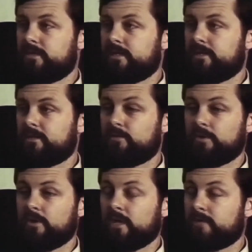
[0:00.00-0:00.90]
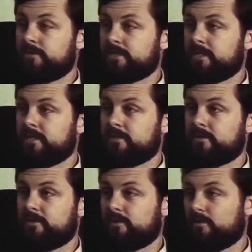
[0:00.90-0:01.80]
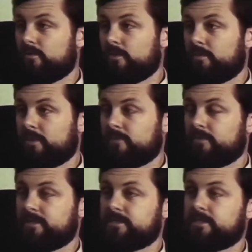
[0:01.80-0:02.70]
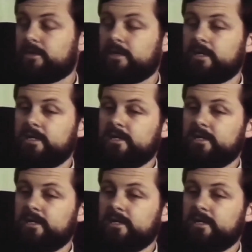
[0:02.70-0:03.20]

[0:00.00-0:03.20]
and uh, run on electricity and no uh, petrol necessary,